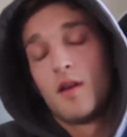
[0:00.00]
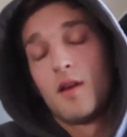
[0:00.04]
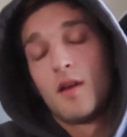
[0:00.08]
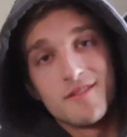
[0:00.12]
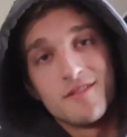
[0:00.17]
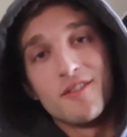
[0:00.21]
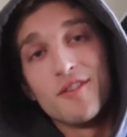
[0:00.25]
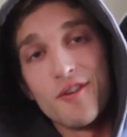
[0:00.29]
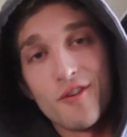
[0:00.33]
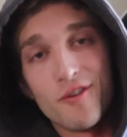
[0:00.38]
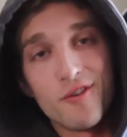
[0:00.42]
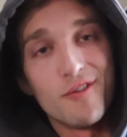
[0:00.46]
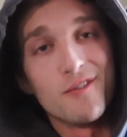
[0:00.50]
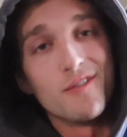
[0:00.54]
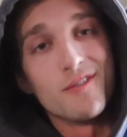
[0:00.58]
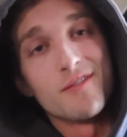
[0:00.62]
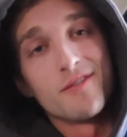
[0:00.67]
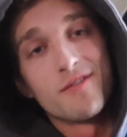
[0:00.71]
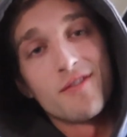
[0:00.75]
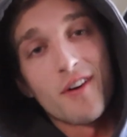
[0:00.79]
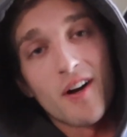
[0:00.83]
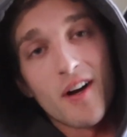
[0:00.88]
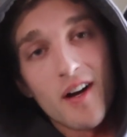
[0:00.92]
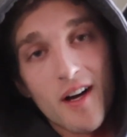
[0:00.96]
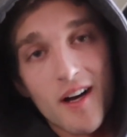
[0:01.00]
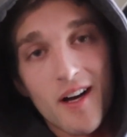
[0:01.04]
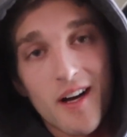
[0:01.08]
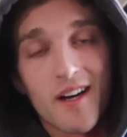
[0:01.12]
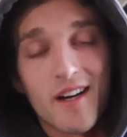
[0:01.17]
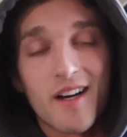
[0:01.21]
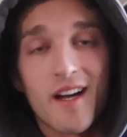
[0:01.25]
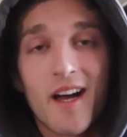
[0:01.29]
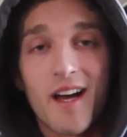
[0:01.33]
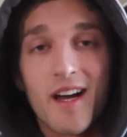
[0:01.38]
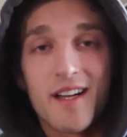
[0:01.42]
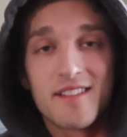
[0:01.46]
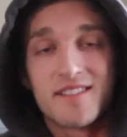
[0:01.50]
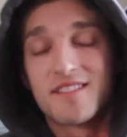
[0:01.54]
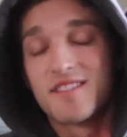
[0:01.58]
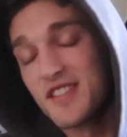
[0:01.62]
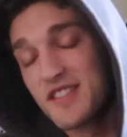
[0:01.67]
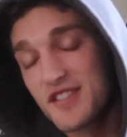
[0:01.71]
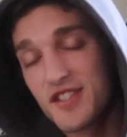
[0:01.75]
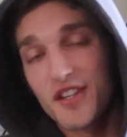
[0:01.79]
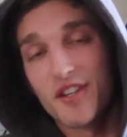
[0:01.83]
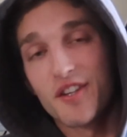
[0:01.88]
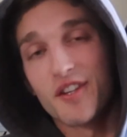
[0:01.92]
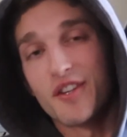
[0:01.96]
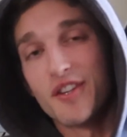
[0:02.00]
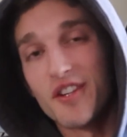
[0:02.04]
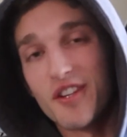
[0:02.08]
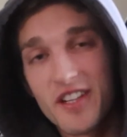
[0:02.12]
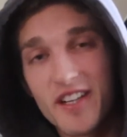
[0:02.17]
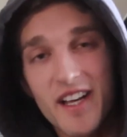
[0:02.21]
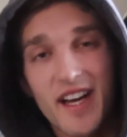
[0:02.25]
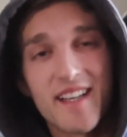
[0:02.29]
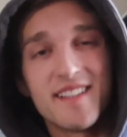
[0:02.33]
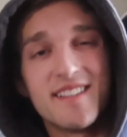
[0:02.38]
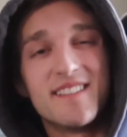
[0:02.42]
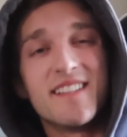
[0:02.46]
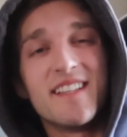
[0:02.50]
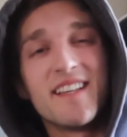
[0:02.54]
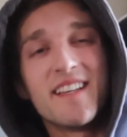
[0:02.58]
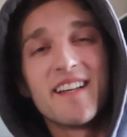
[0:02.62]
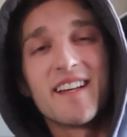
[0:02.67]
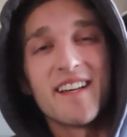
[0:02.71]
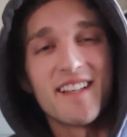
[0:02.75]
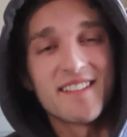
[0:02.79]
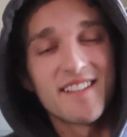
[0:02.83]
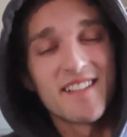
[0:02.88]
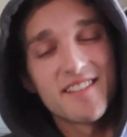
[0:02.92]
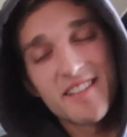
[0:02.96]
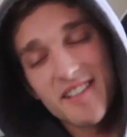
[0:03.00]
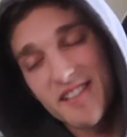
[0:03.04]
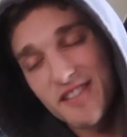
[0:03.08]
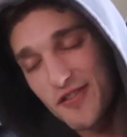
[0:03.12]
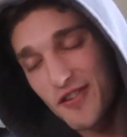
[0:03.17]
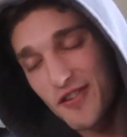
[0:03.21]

Dude, fuck. I had such a good idea, such a good